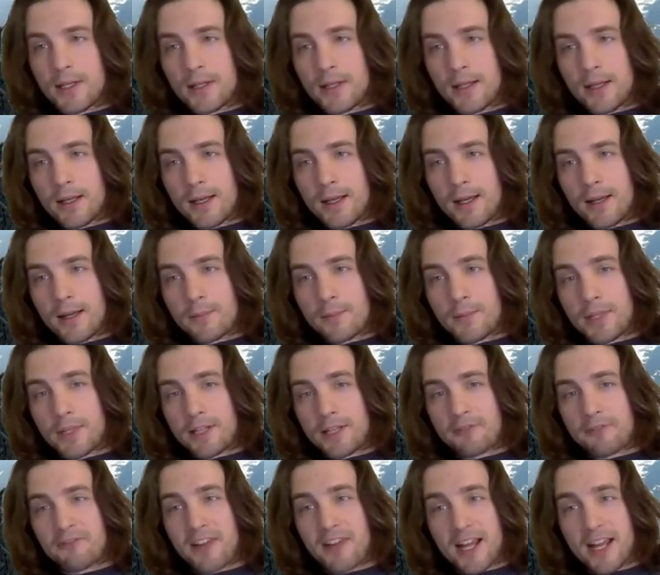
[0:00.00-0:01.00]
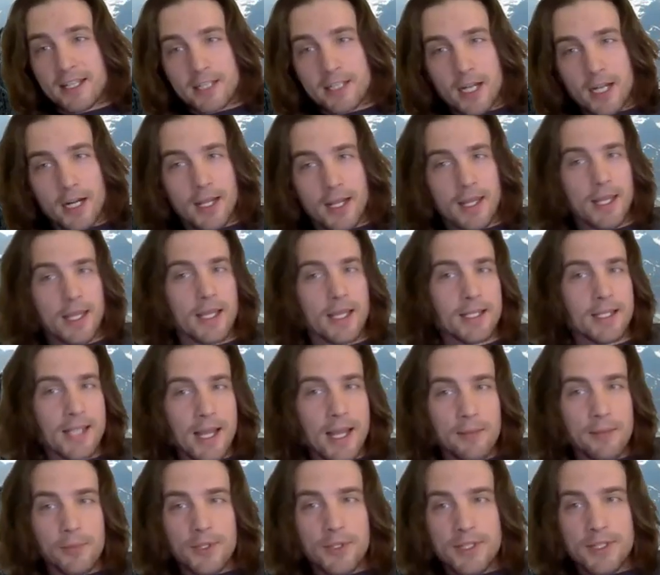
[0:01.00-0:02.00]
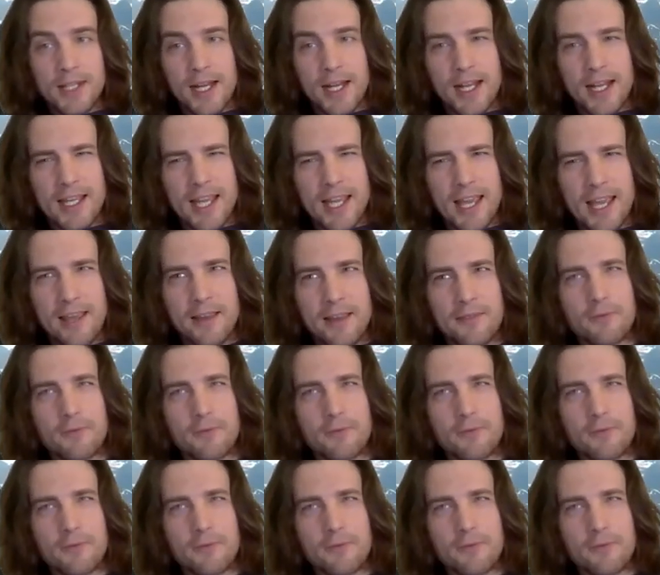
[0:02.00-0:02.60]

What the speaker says: In fact, none of the examples that I gave,